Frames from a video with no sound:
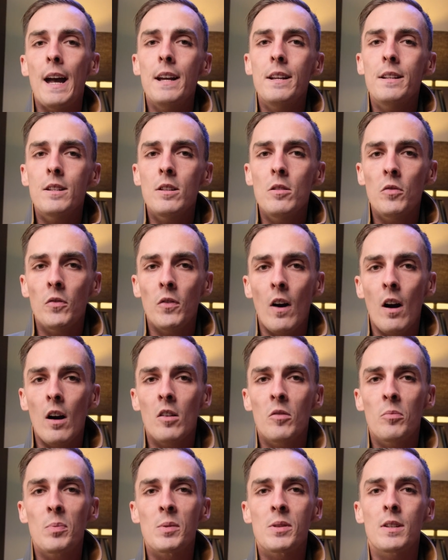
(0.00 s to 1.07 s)

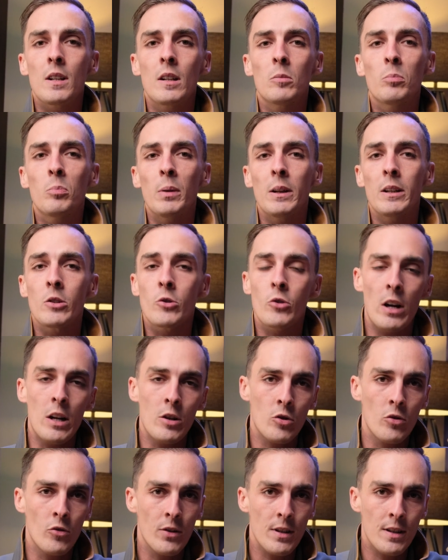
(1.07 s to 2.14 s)
85%
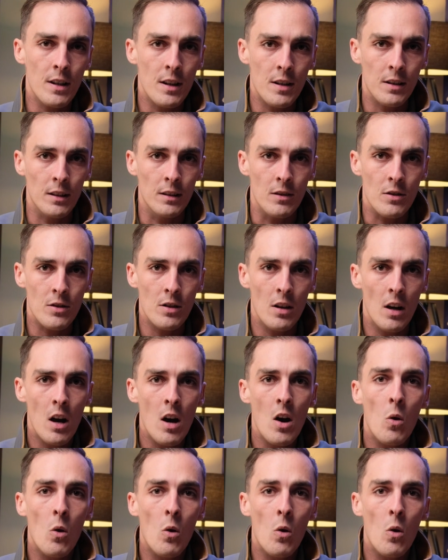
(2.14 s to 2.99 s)
penetration resistance,